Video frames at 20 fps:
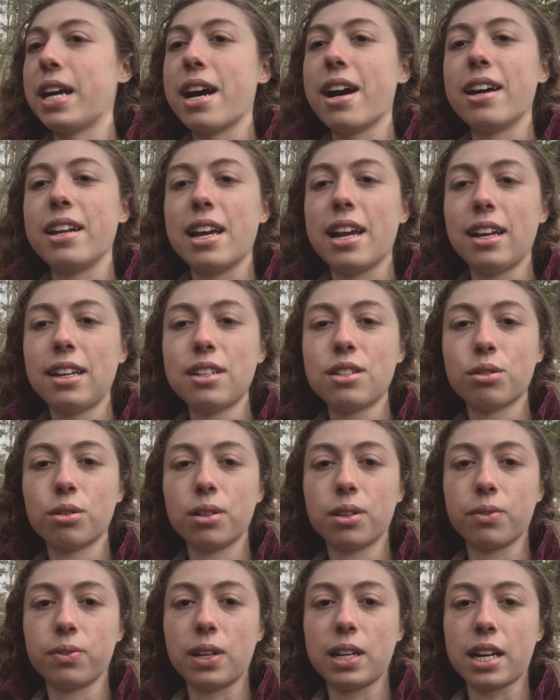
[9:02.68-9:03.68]
had any
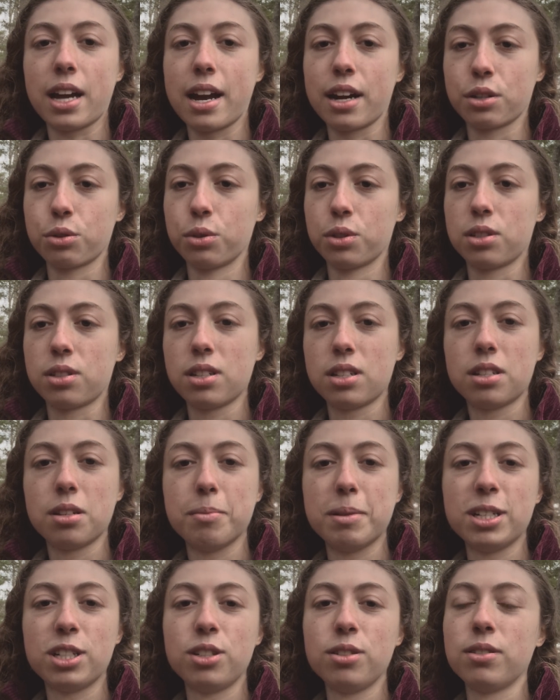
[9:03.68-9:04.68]
sort of like actual
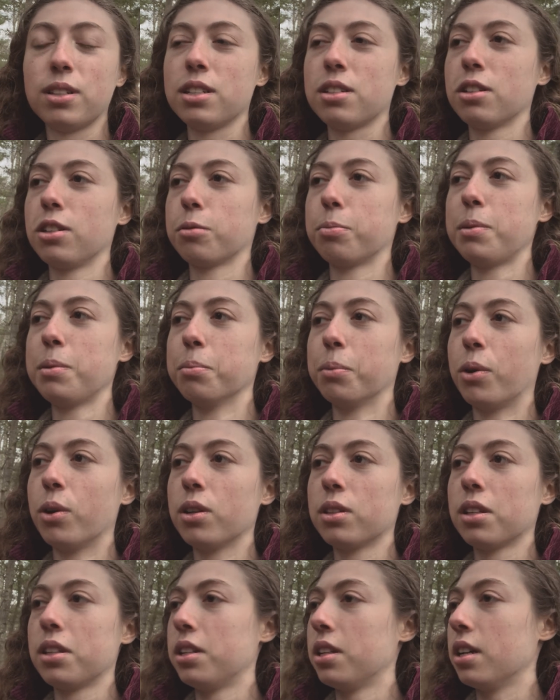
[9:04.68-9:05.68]
system issue that took me
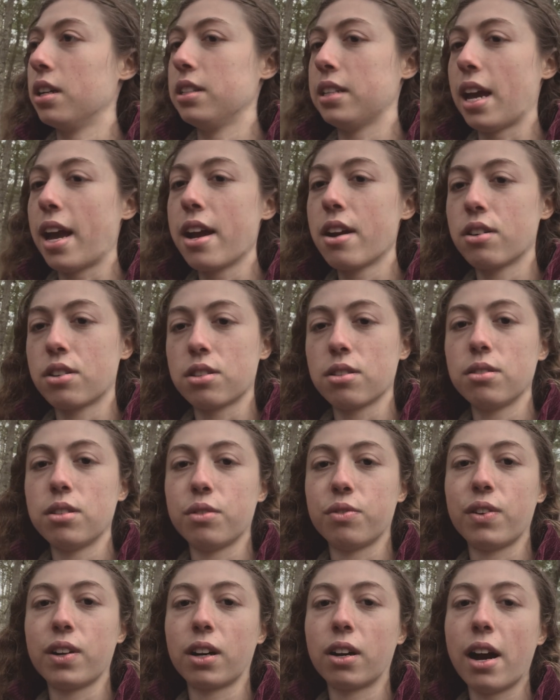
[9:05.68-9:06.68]
more than a day or so
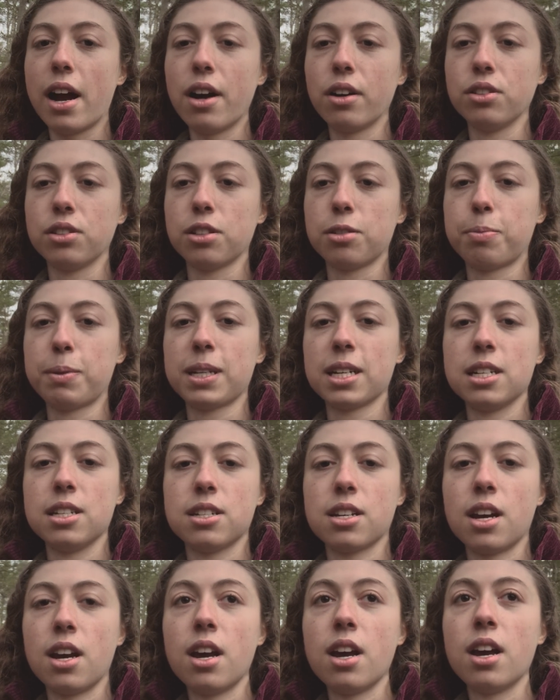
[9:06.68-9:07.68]
to figure out just
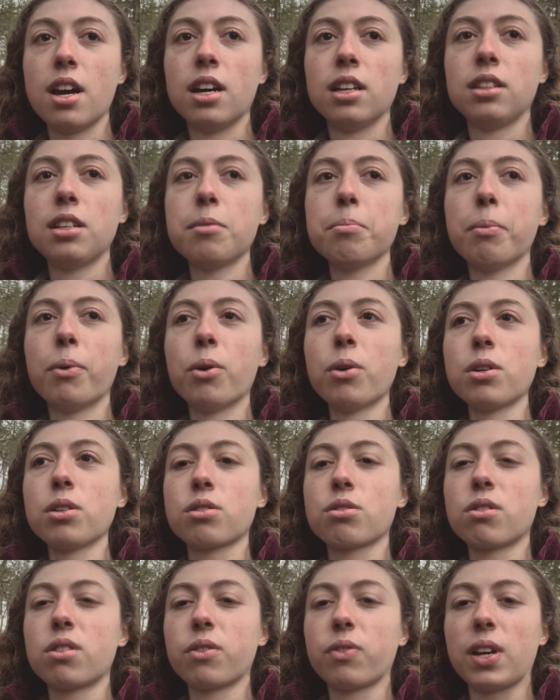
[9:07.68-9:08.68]
because the more
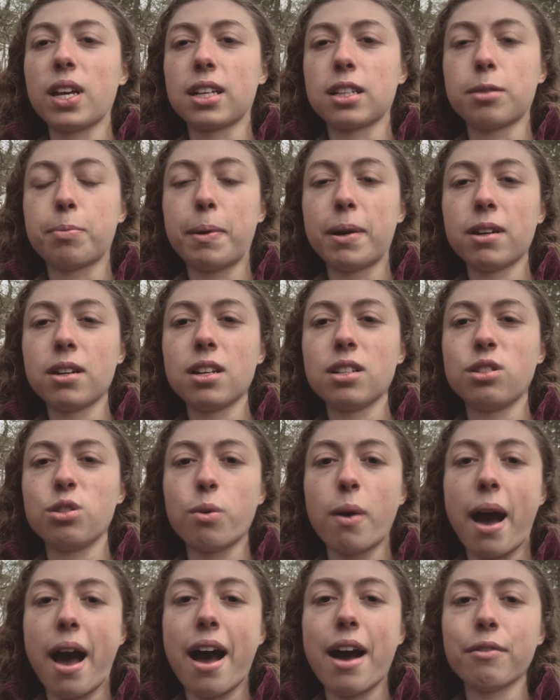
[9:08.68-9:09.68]
sort of experience
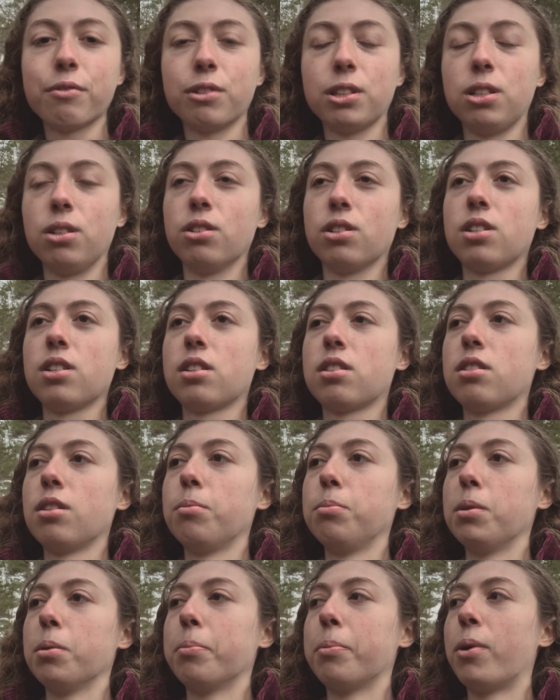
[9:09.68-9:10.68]
you have with your
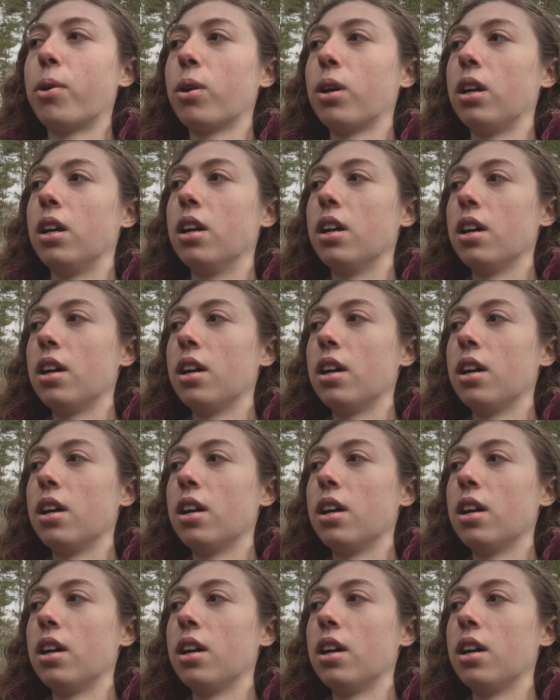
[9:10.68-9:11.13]
system, the more